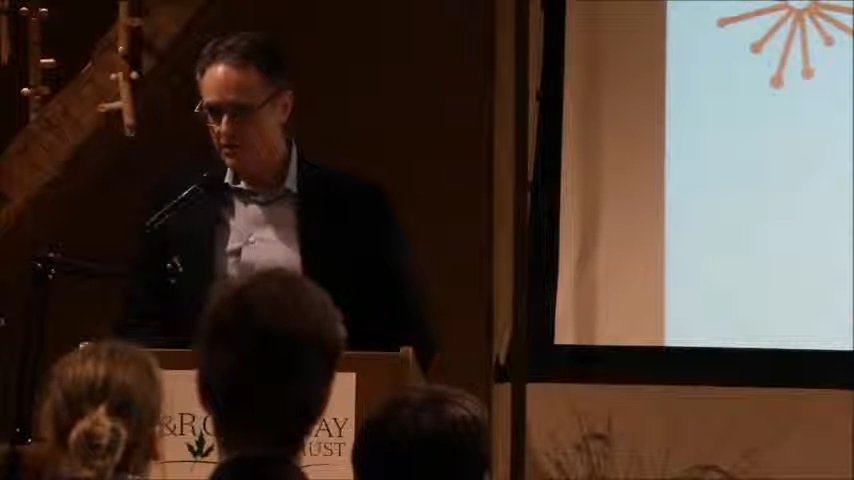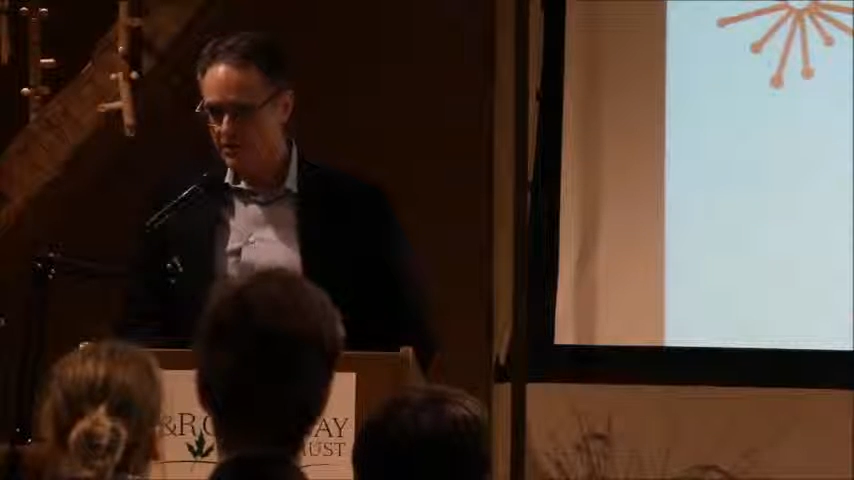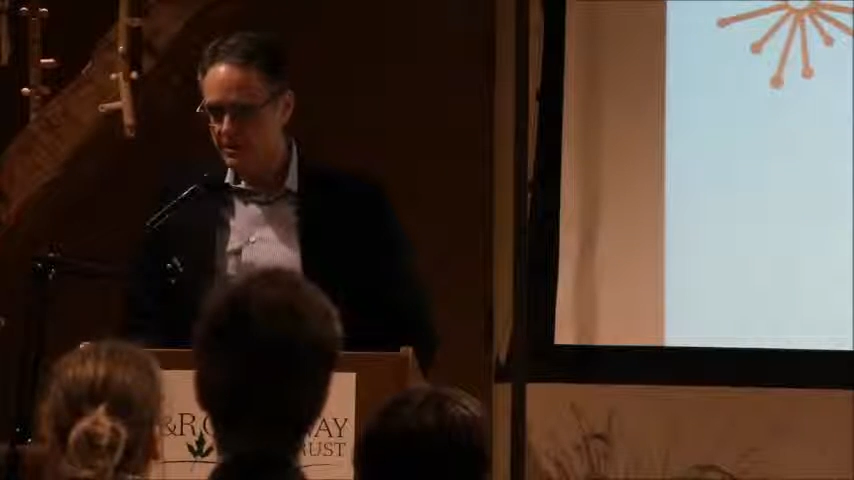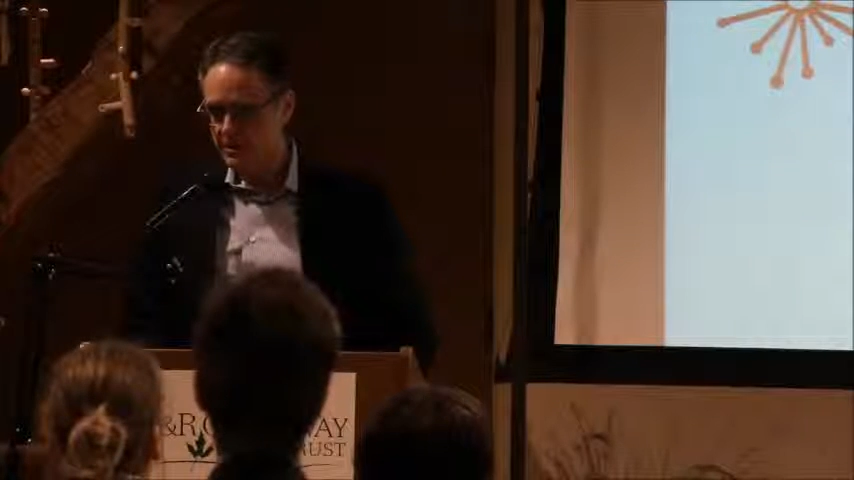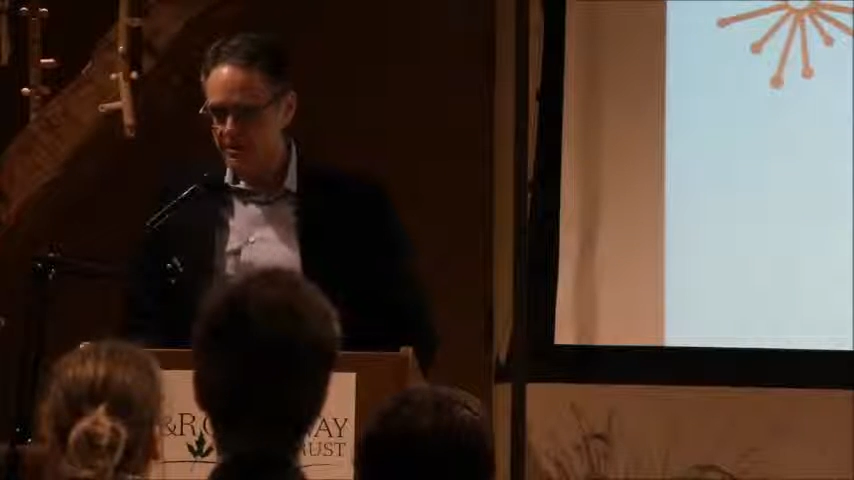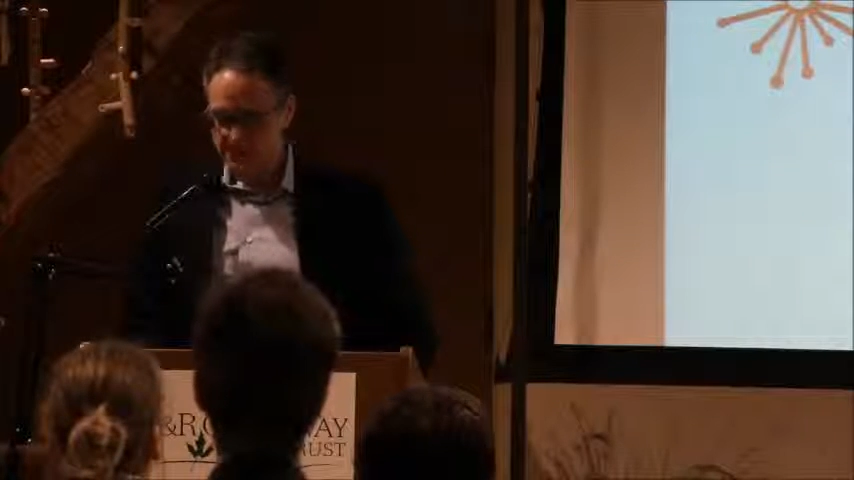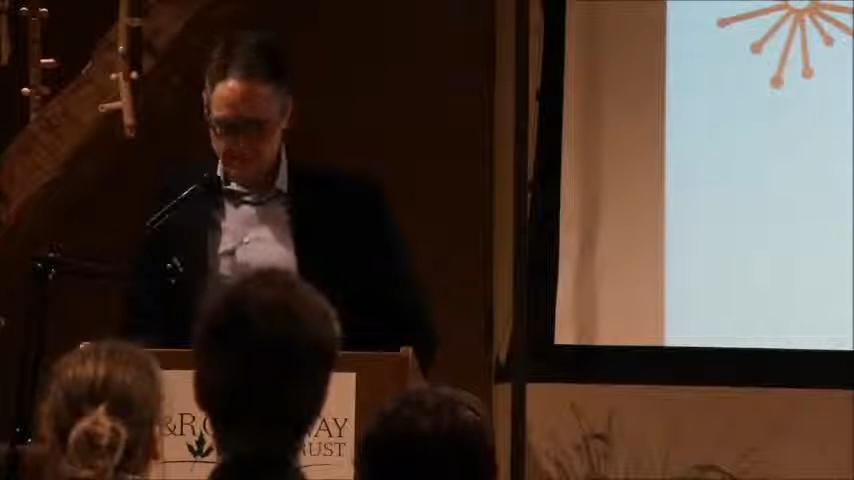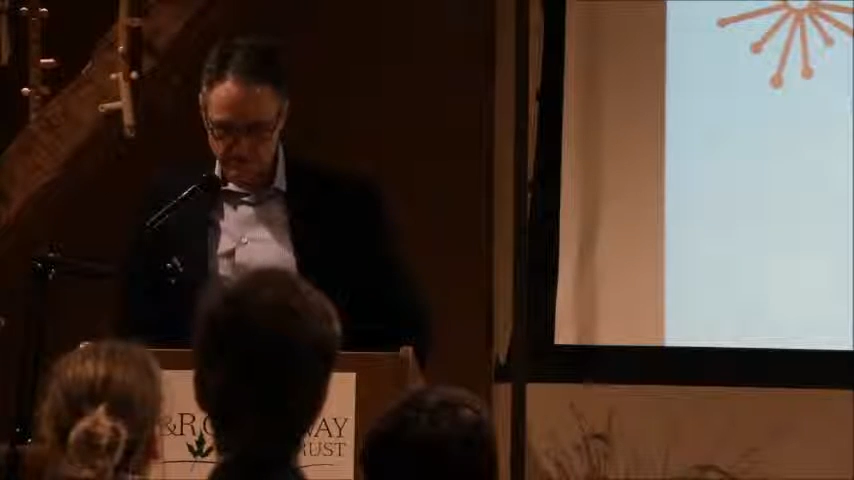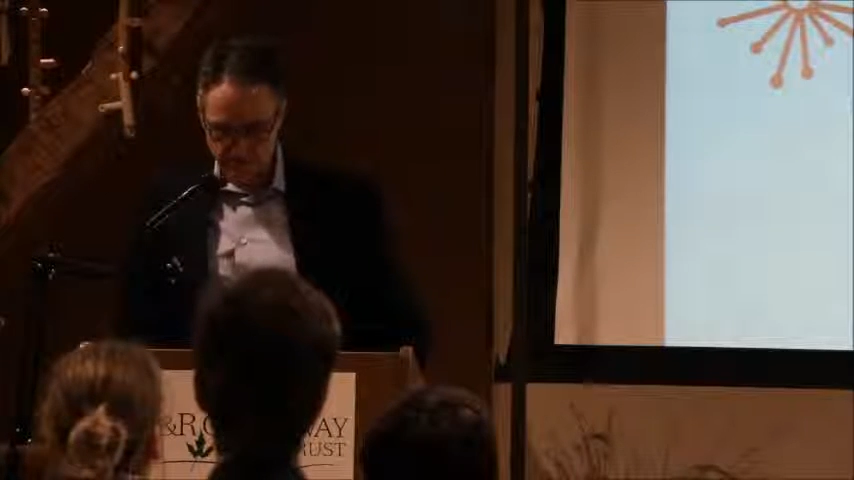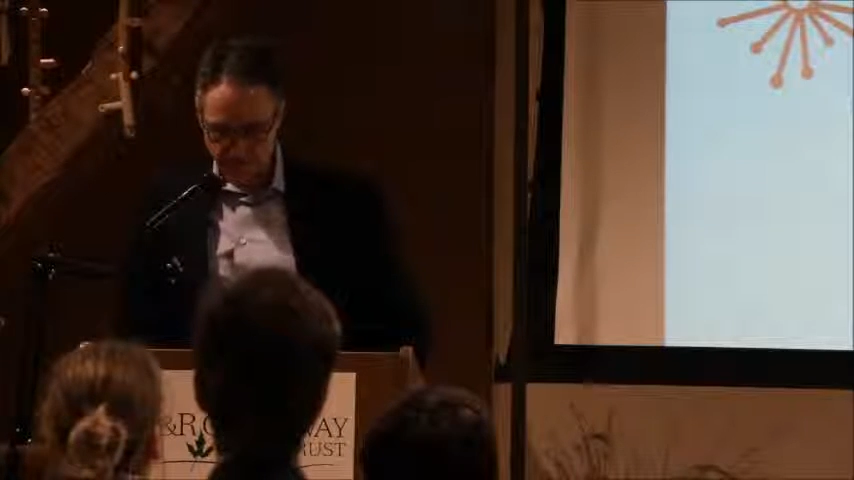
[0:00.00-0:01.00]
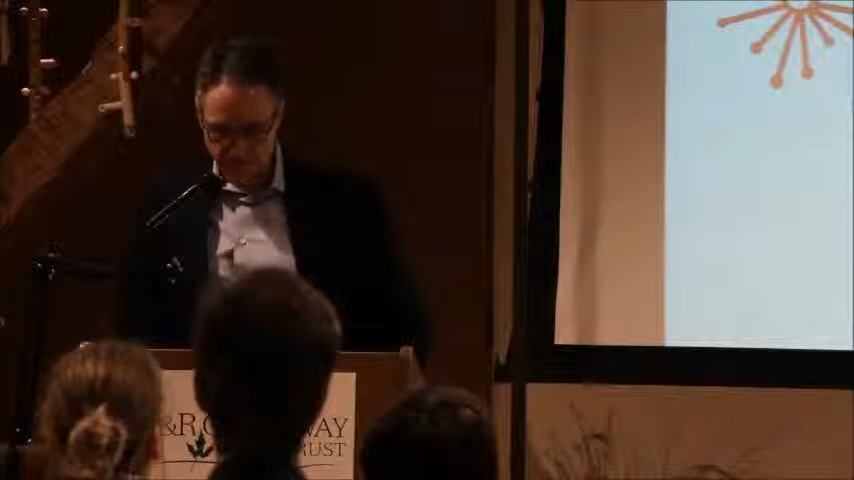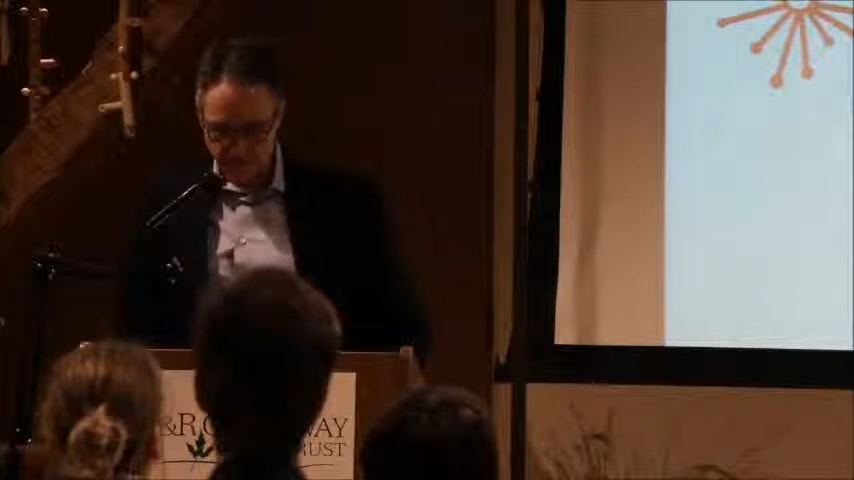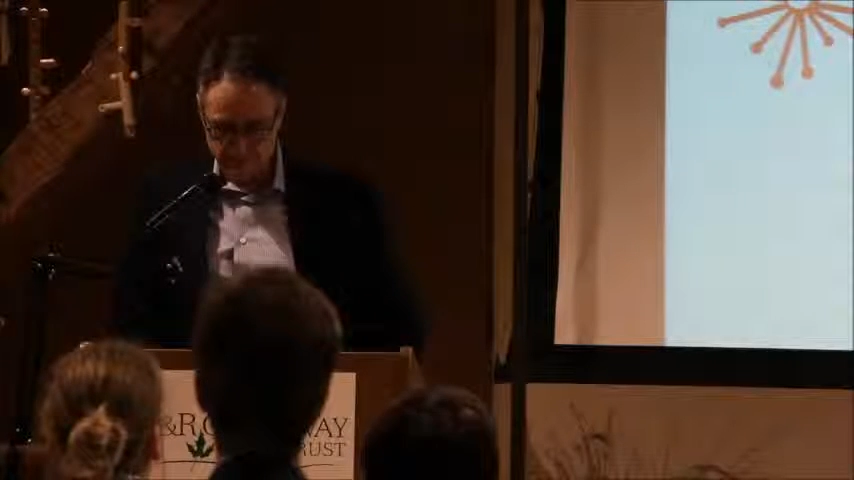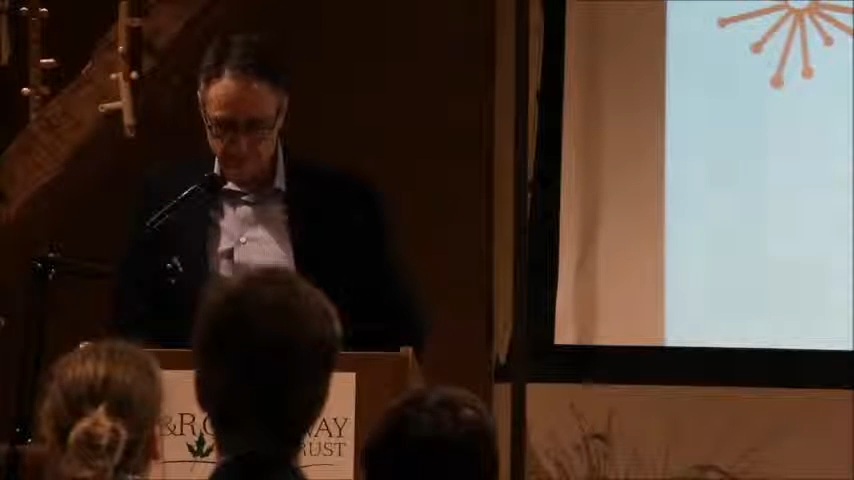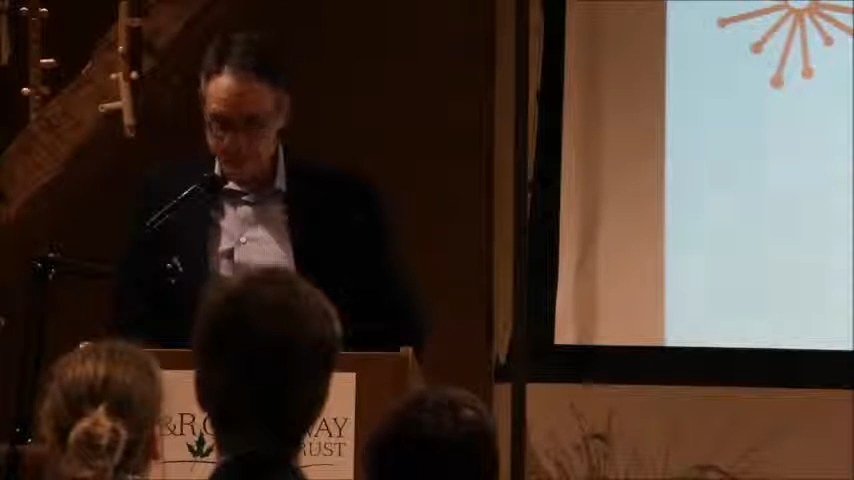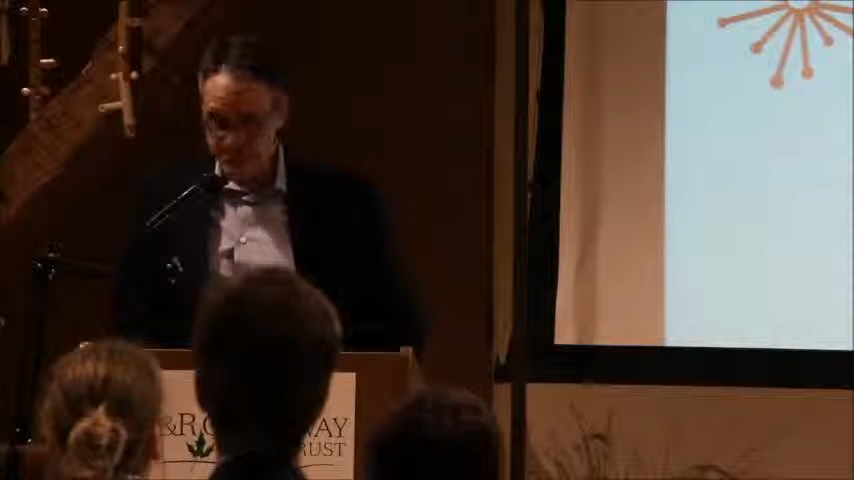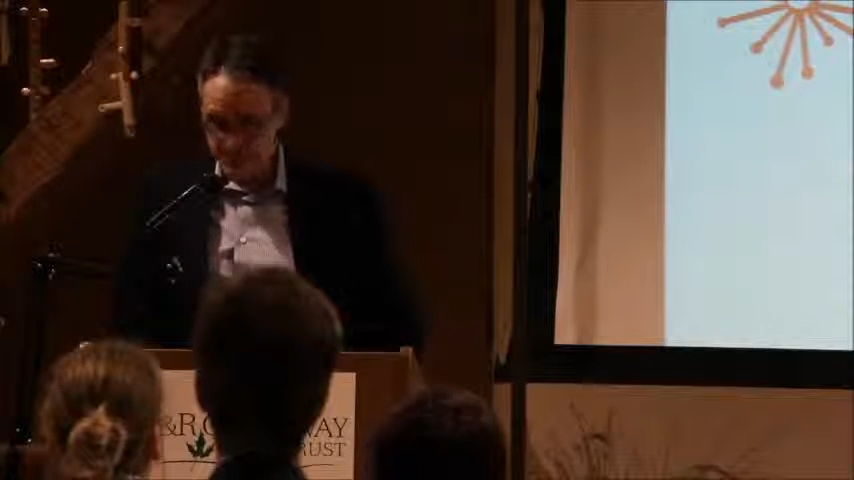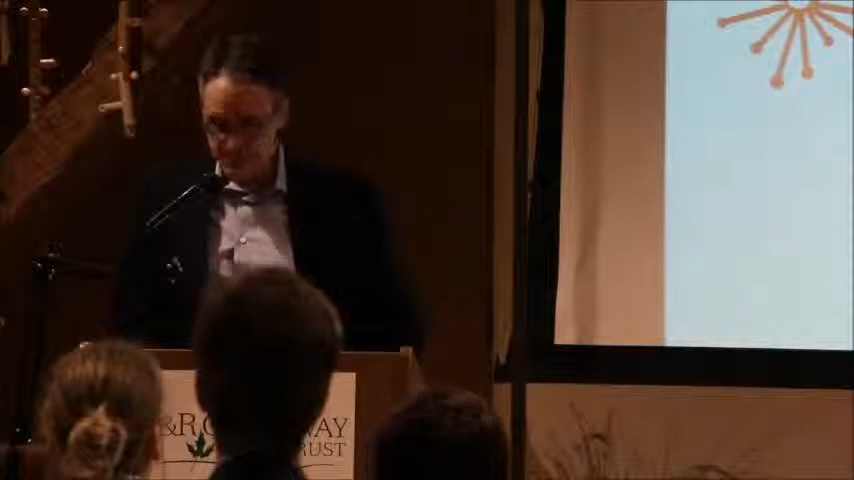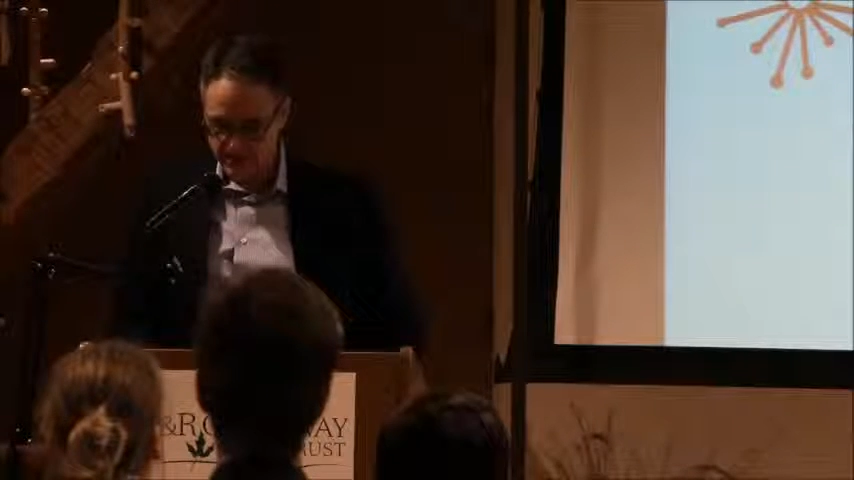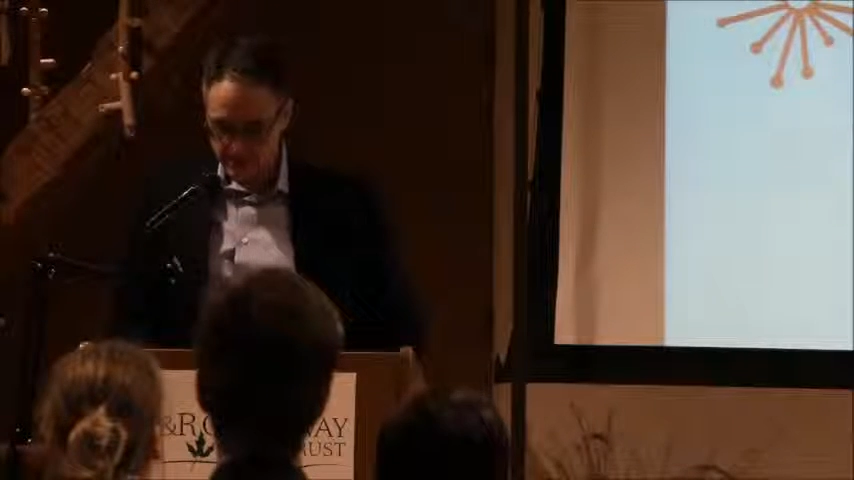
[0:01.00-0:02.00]
we considered to be
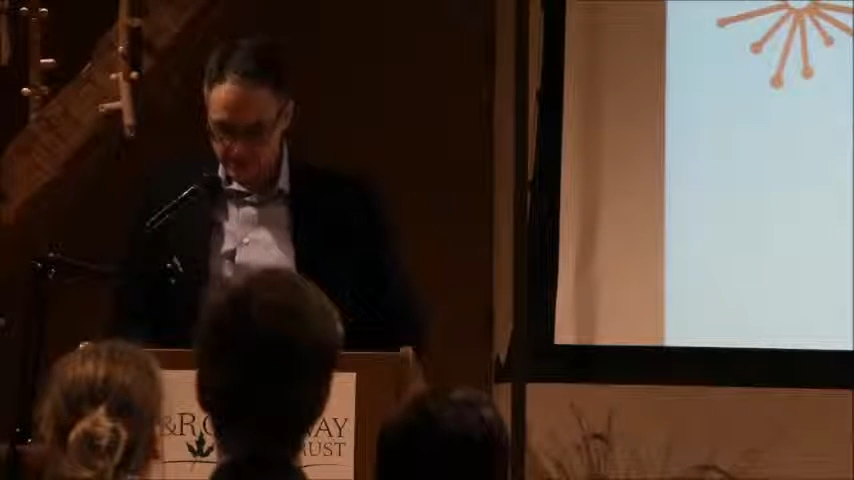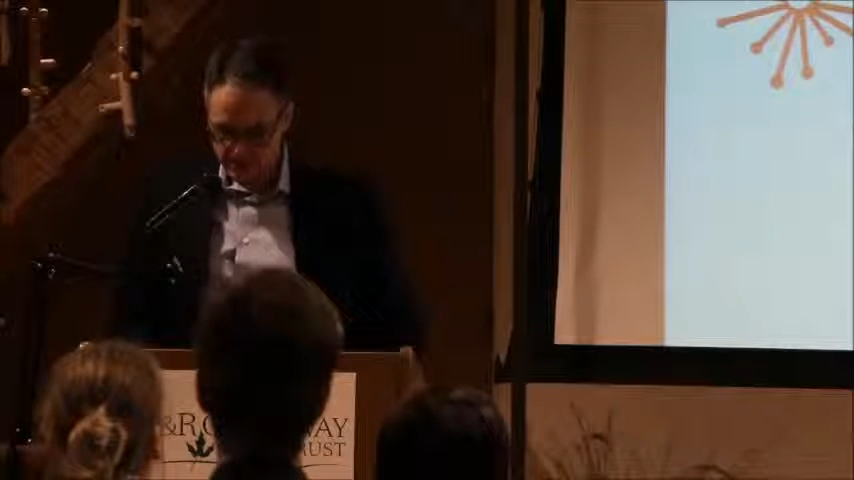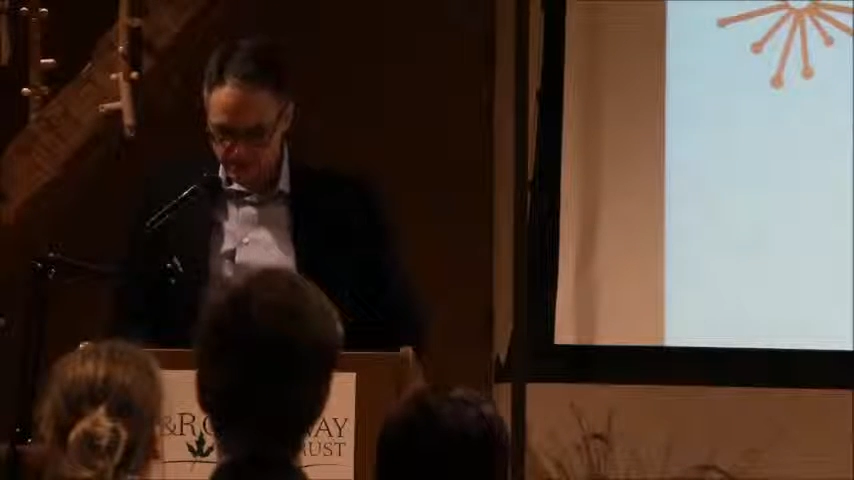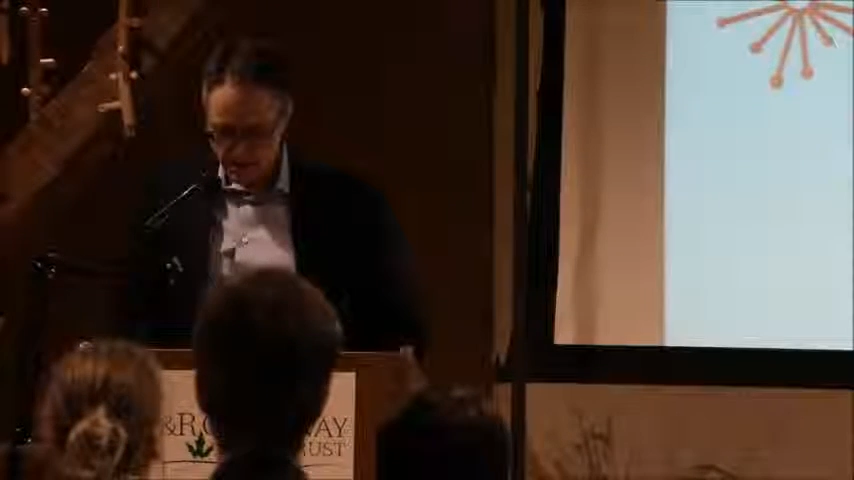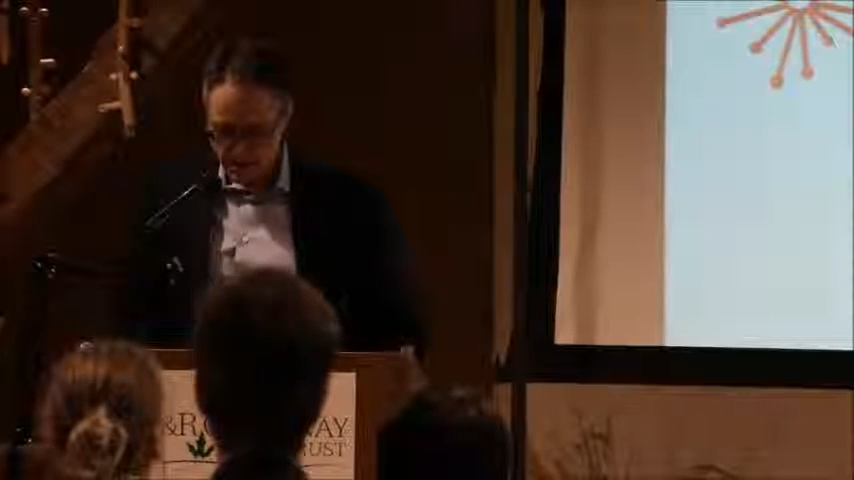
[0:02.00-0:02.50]
mistakes.